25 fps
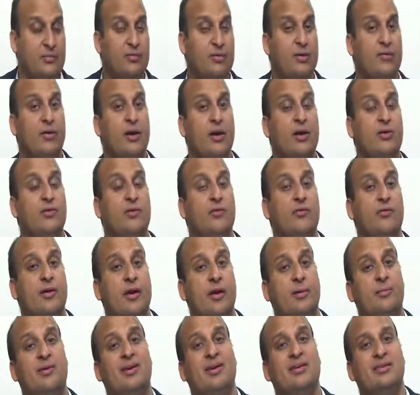If the value of
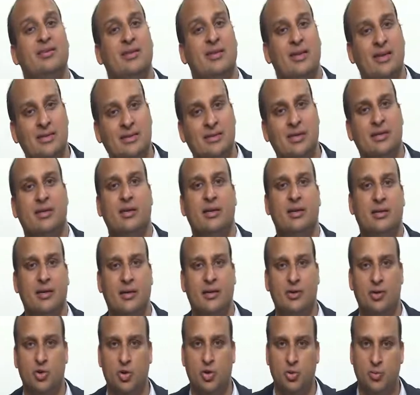Kb is lesser than
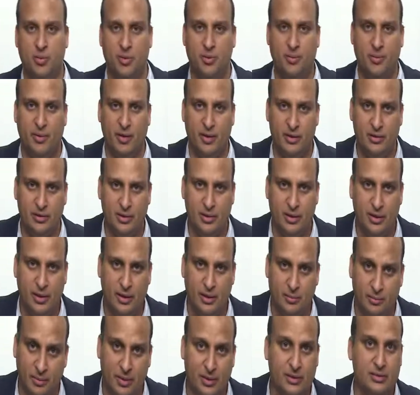10 raised to power minus
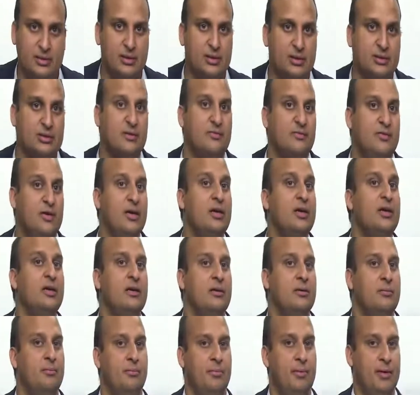3, it means it is a
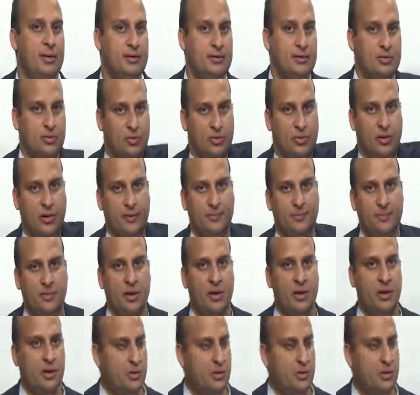weak base. Okay.